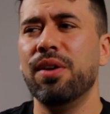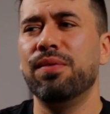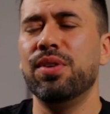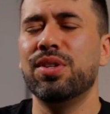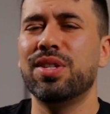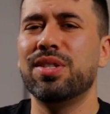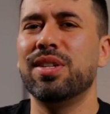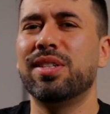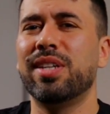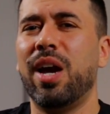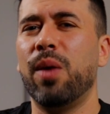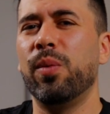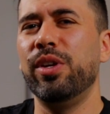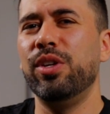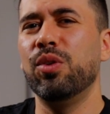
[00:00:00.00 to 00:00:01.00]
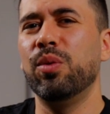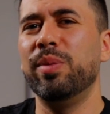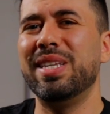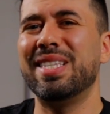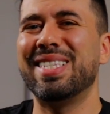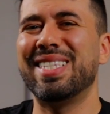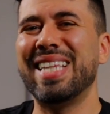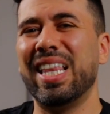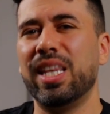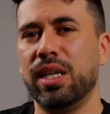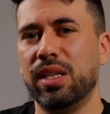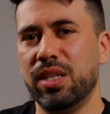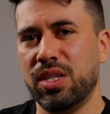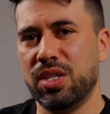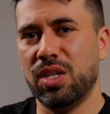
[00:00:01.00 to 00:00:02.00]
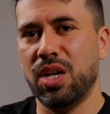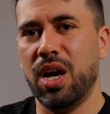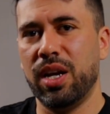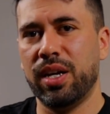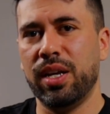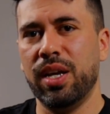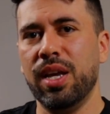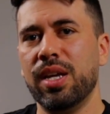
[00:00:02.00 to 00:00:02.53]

versus the time where you'll be selling the stock.